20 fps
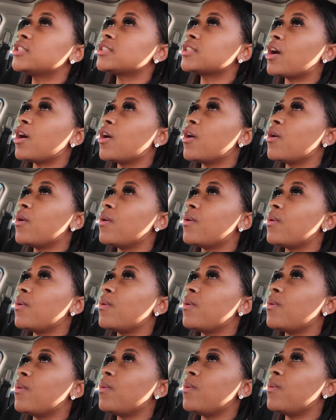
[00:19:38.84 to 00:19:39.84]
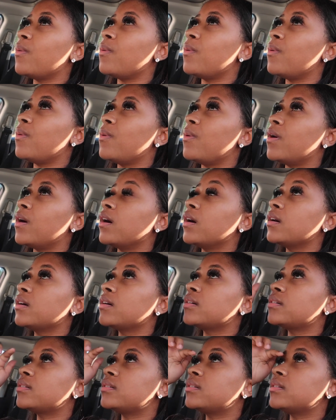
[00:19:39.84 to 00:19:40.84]
So,
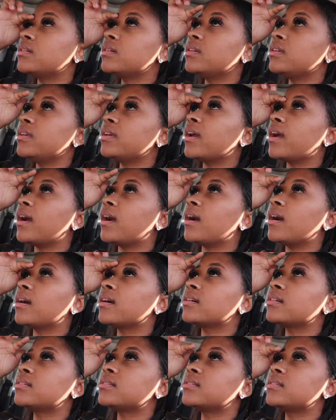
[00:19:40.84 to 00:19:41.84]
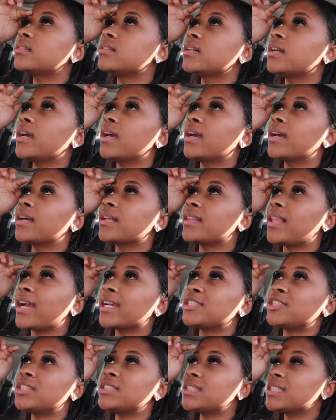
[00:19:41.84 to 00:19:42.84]
yeah.
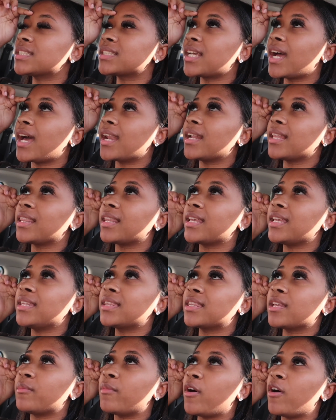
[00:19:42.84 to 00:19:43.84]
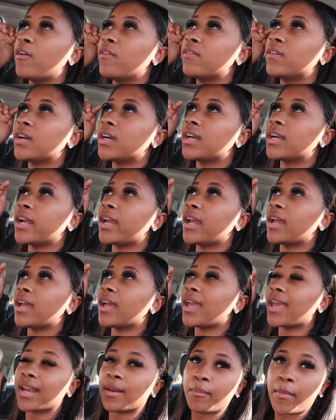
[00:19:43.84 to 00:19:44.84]
Like, she just kind of linked them over.
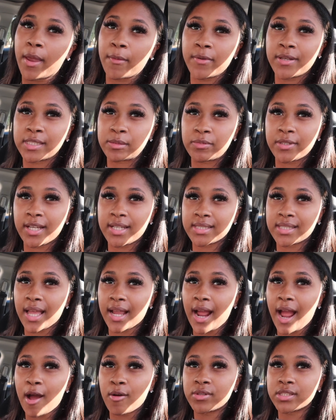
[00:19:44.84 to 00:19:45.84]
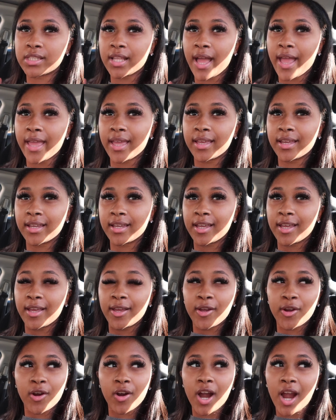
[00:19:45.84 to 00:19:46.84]
And maybe it's because, like, I was, like,
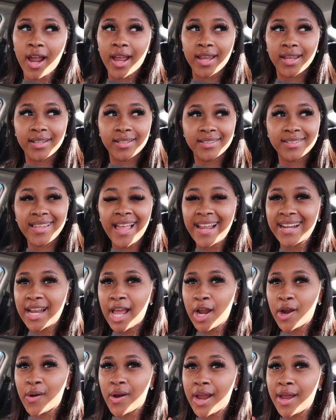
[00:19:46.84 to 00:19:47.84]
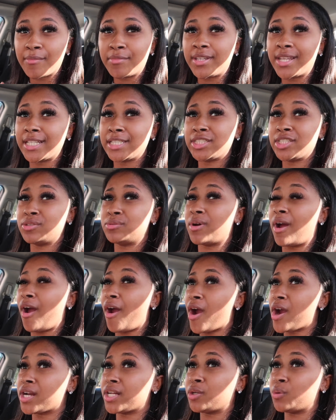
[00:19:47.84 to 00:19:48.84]
crying. Like, not crying, but that shit
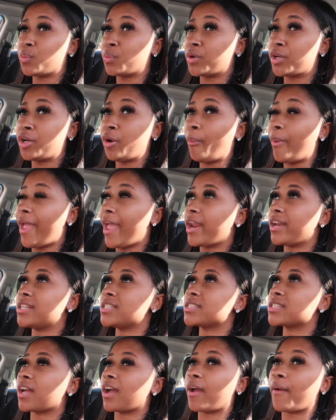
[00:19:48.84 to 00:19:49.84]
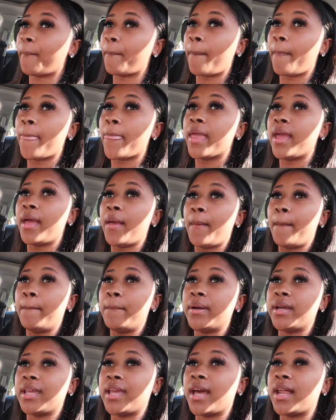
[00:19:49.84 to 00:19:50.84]
hurted real bad this time.
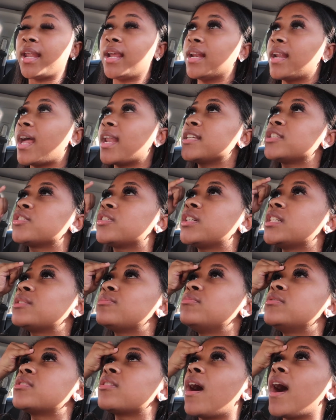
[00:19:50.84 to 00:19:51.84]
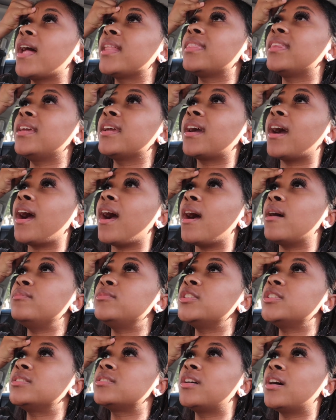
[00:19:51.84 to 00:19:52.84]
But, yeah, they not as crispy. So, I think I'm
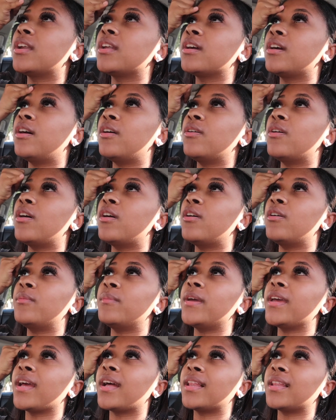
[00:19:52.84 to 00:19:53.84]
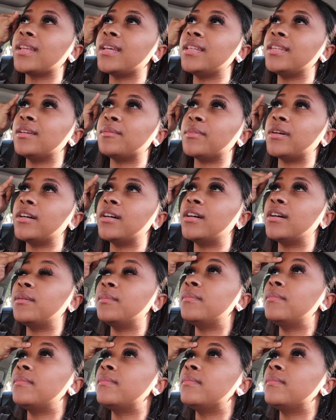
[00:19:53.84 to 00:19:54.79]
just going to go home and clean them up.